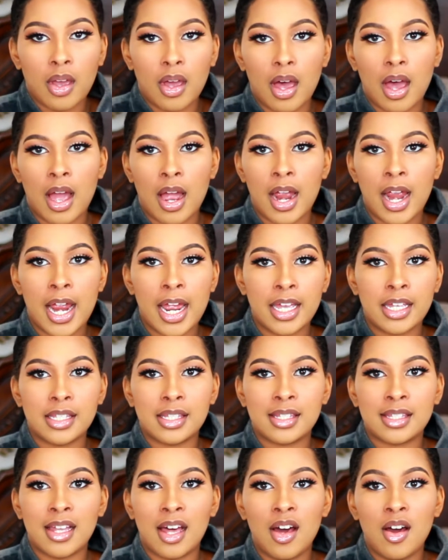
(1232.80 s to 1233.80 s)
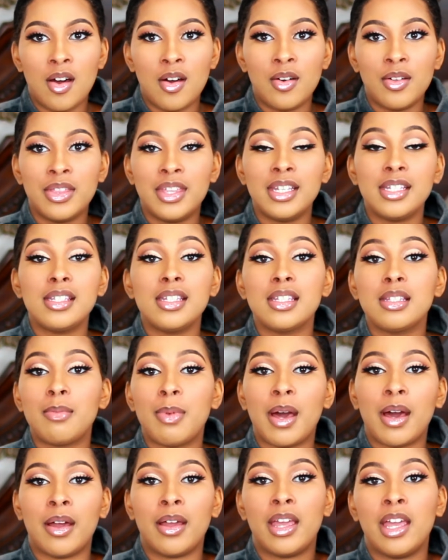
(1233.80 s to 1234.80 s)
Alright, so this is
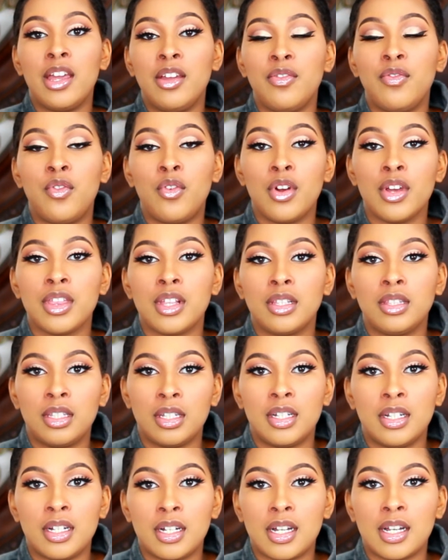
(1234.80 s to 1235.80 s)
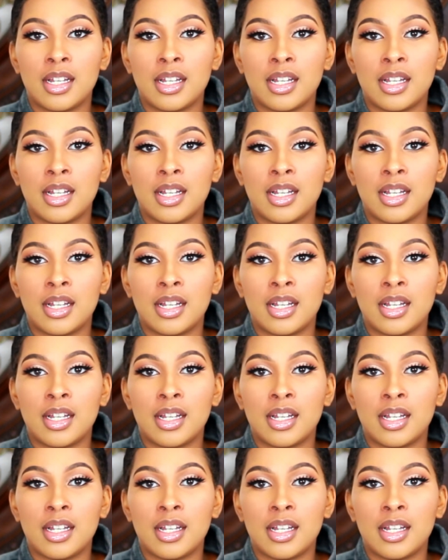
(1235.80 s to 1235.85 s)
about it for the look,